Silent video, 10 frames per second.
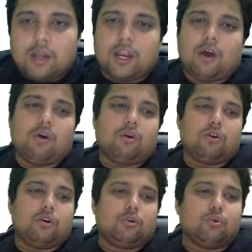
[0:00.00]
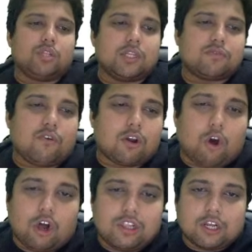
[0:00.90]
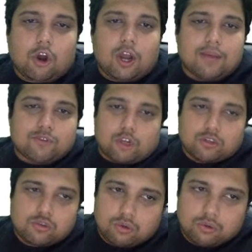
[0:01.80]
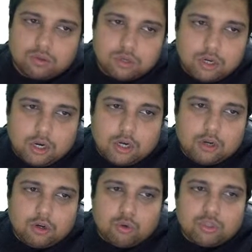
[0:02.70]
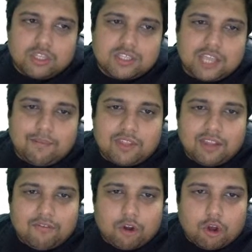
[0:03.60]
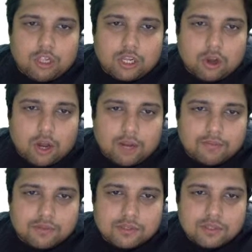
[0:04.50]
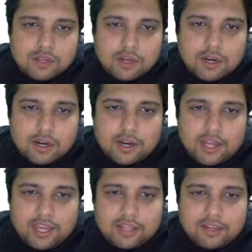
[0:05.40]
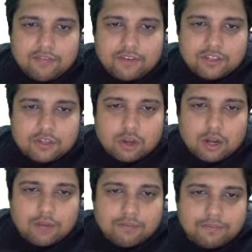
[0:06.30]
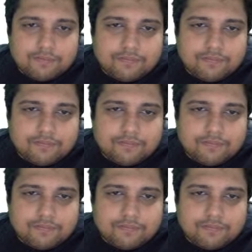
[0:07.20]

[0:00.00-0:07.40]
Now do this for all the columns also. Do this same thing for all the columns. Take the first column.